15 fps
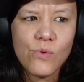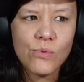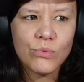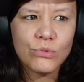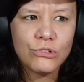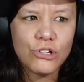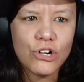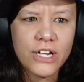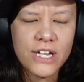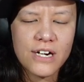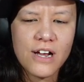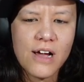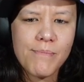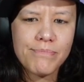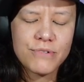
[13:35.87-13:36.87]
looking
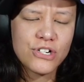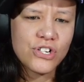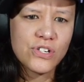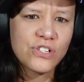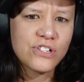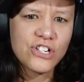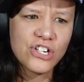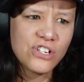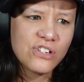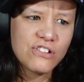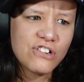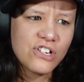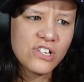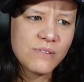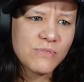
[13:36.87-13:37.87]
up just just
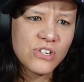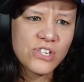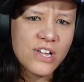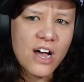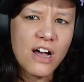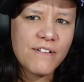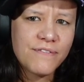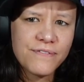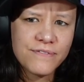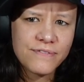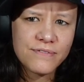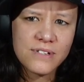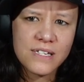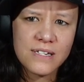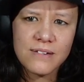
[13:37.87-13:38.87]
just some stuff
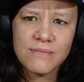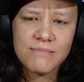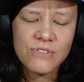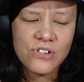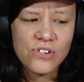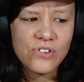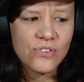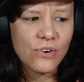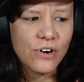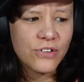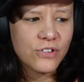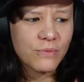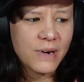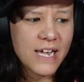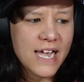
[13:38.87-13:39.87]
to to sort
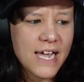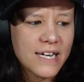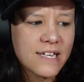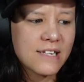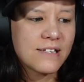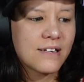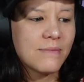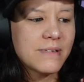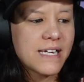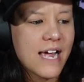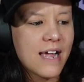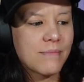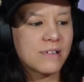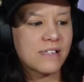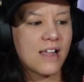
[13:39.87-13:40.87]
through my head cuz
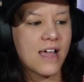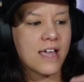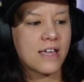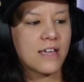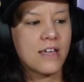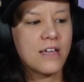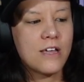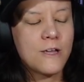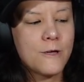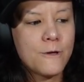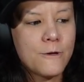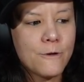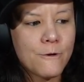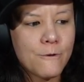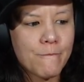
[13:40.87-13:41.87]
sometimes like
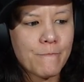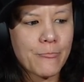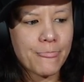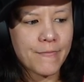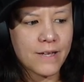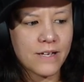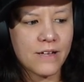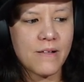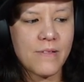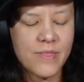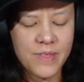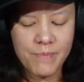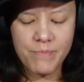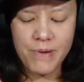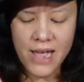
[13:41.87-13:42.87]

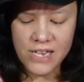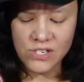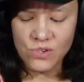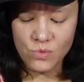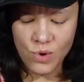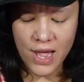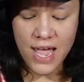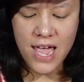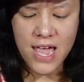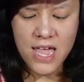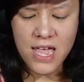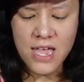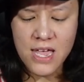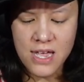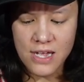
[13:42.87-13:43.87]
the best
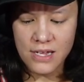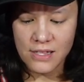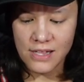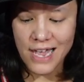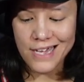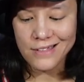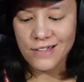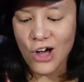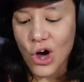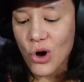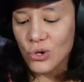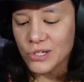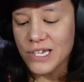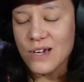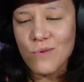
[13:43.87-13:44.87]
way like the
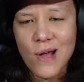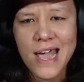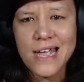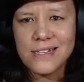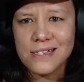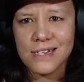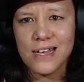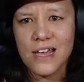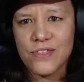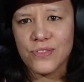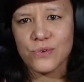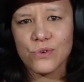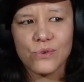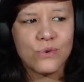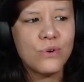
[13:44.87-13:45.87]
only way to get
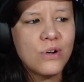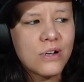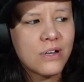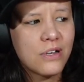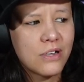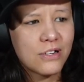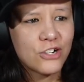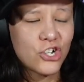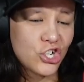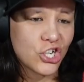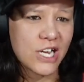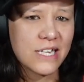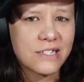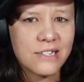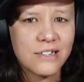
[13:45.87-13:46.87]
through
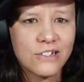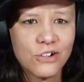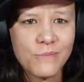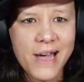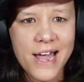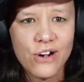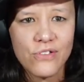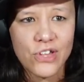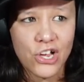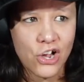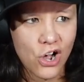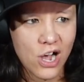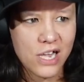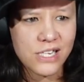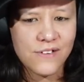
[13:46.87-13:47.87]
shit, no matter the
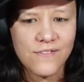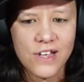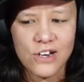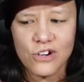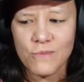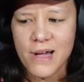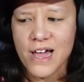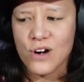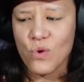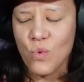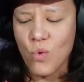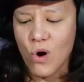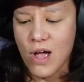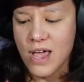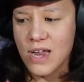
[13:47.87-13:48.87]
cause of it, no matter
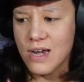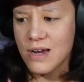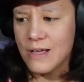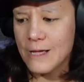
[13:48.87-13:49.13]
what